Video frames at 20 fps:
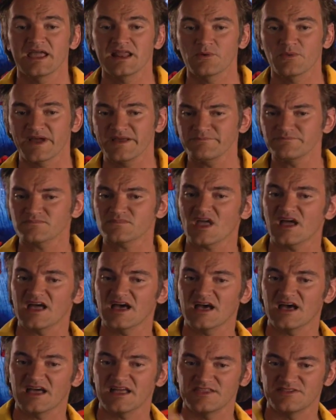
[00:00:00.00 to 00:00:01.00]
Anyway,
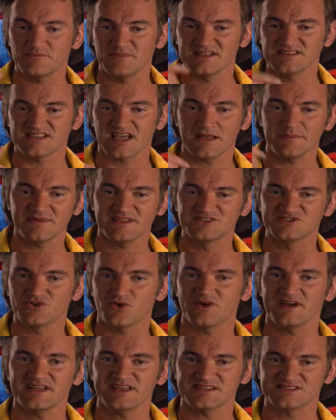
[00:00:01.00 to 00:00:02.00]
in the meantime,
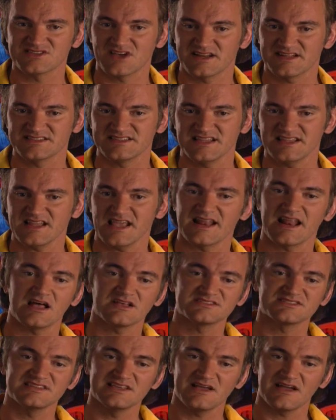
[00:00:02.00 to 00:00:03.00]
enjoy Sonatine, and
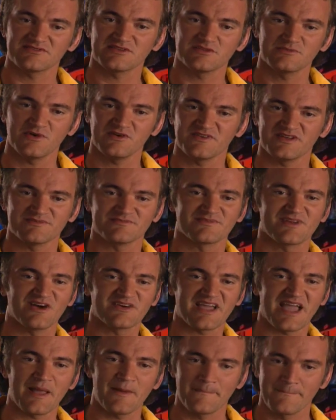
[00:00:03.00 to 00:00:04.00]
I'll see you after the movie.
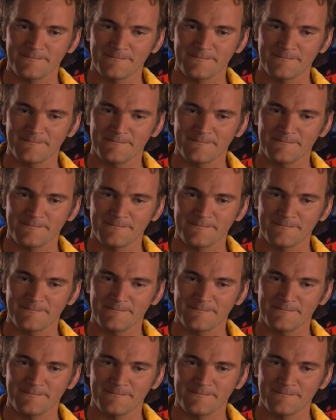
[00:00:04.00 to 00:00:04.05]
Okay.